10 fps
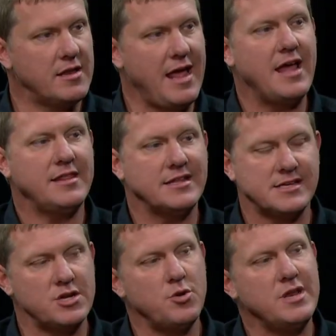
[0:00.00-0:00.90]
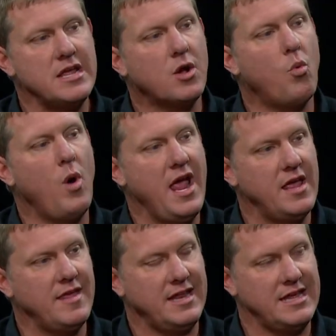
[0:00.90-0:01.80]
that, that's a unique
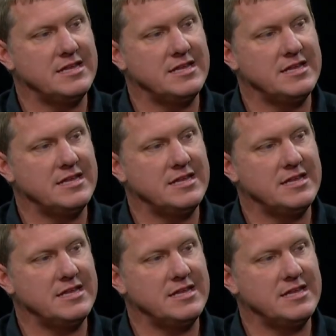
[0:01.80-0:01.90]
way that he